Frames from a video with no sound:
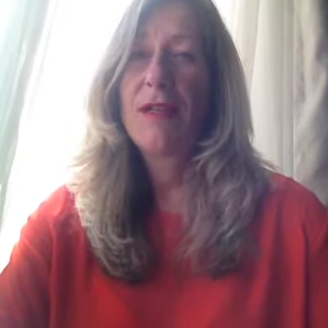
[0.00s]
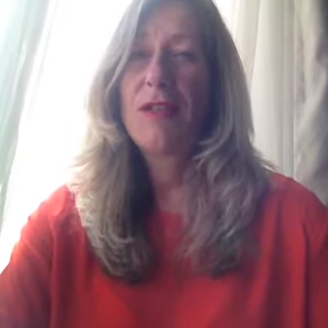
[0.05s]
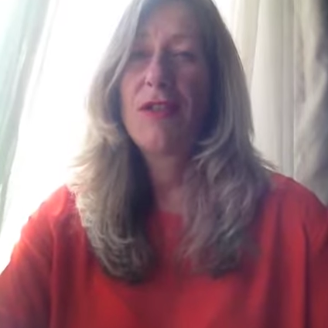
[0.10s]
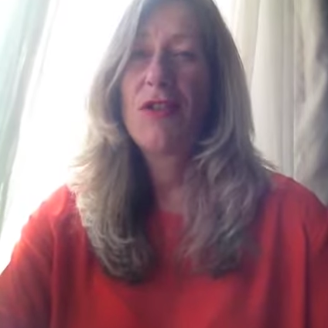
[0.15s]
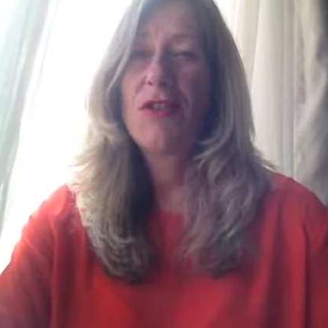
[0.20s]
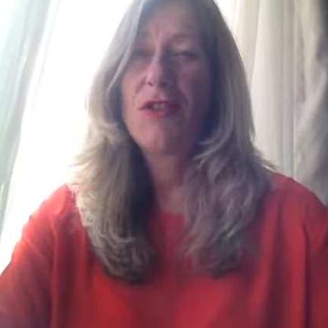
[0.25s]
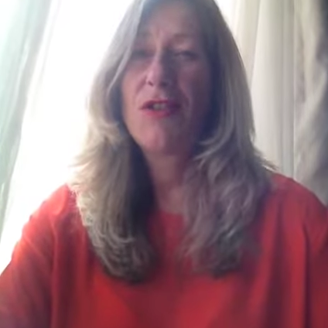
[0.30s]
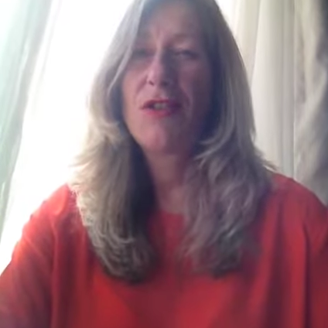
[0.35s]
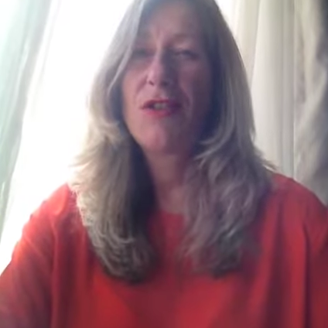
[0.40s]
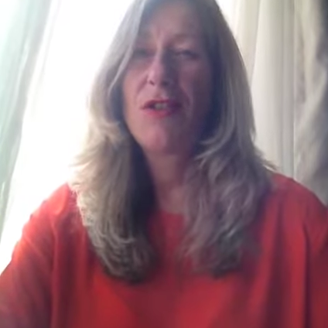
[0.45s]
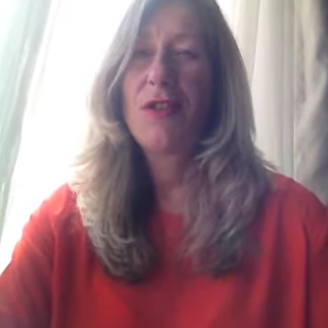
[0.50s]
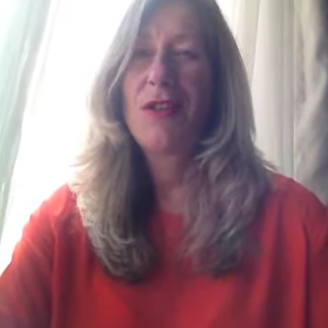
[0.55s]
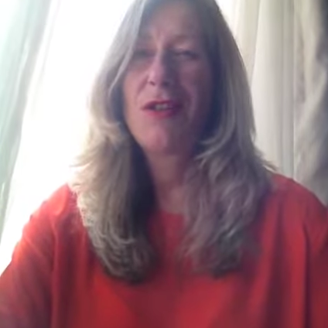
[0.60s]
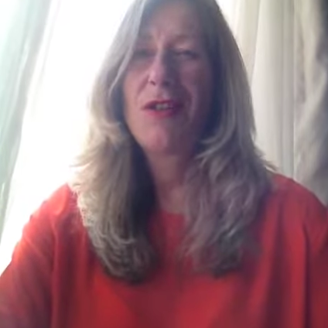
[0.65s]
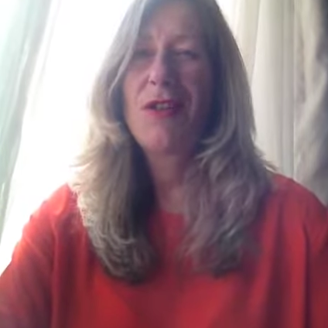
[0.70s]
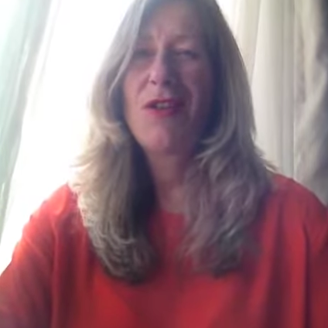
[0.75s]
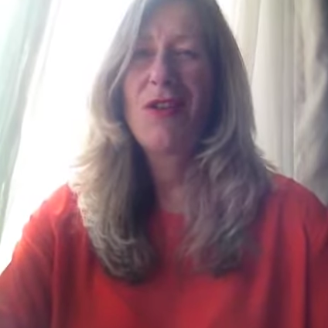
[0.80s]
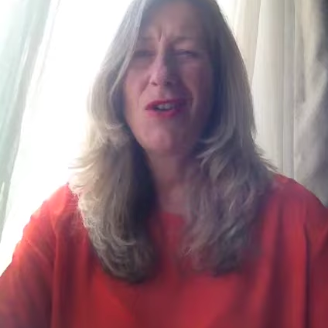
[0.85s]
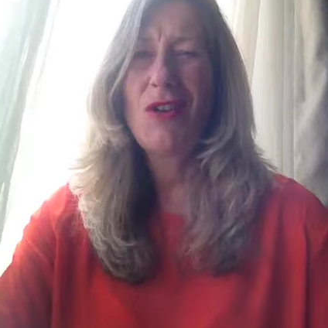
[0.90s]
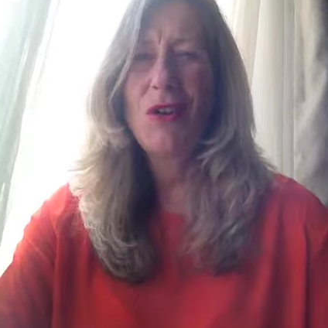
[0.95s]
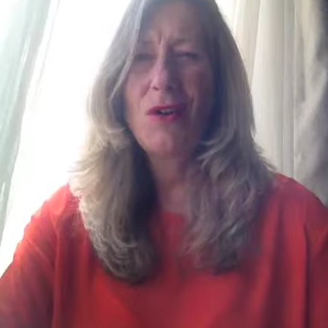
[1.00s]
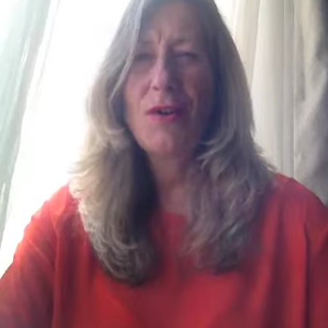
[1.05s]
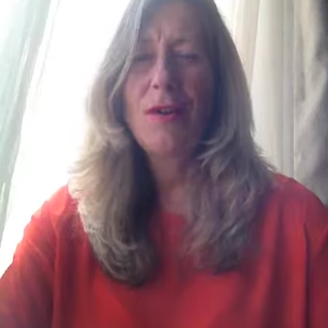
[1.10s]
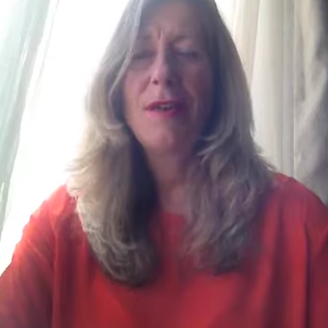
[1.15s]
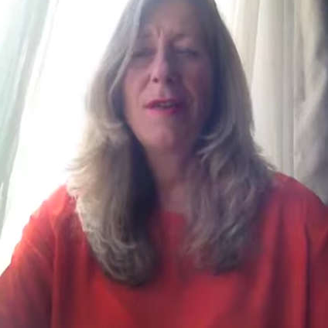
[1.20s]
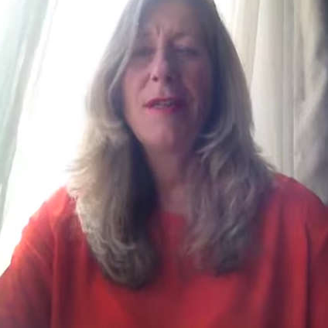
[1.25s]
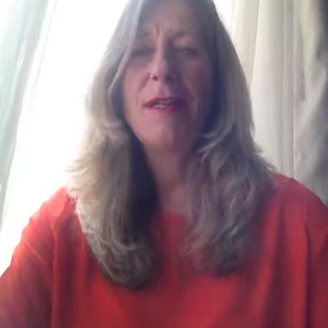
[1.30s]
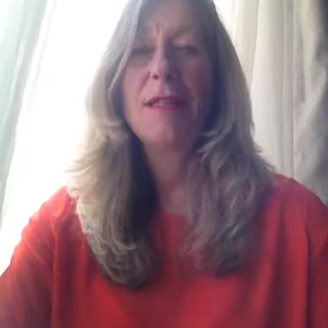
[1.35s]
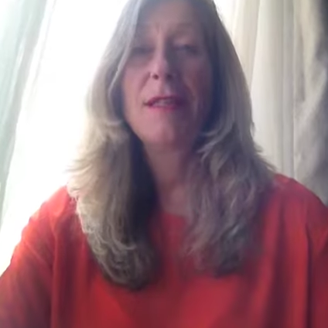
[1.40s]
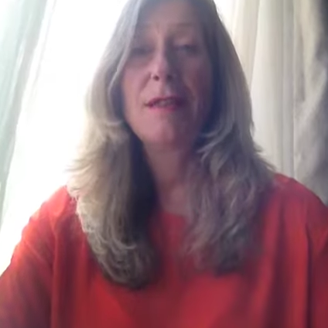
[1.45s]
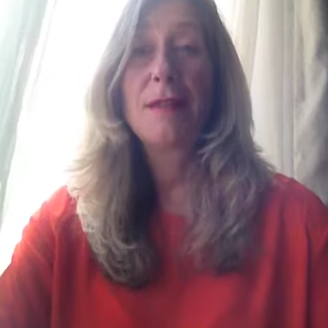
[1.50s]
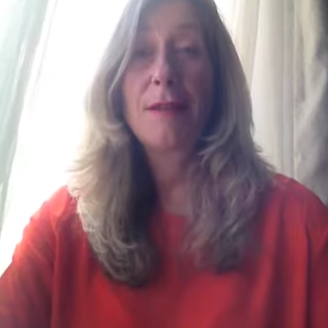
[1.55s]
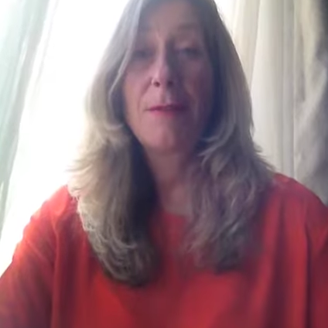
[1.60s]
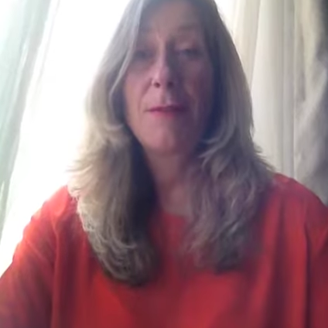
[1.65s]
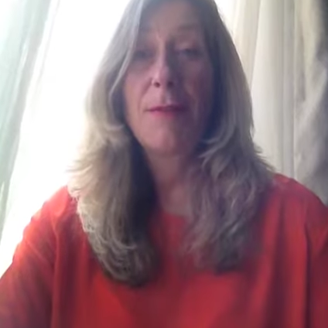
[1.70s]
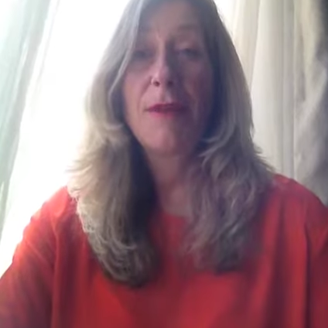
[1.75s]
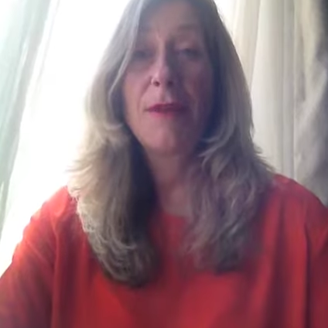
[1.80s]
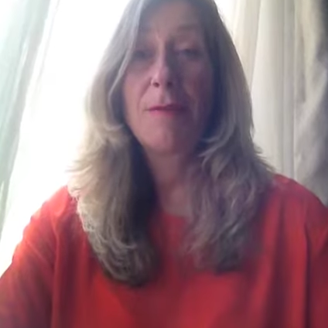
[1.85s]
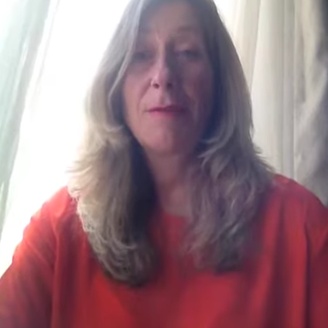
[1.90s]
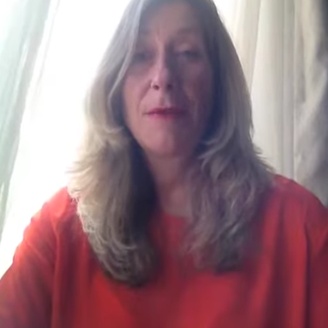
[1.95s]
it's just that you know that there's
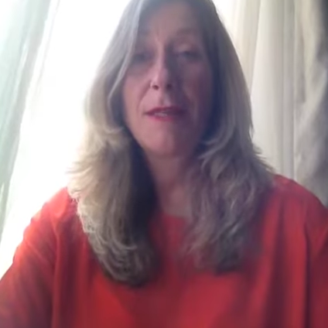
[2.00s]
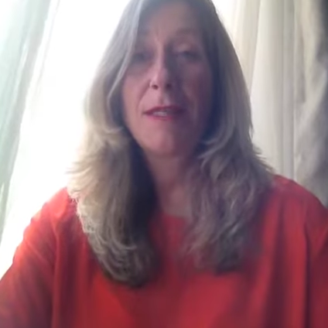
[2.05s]
something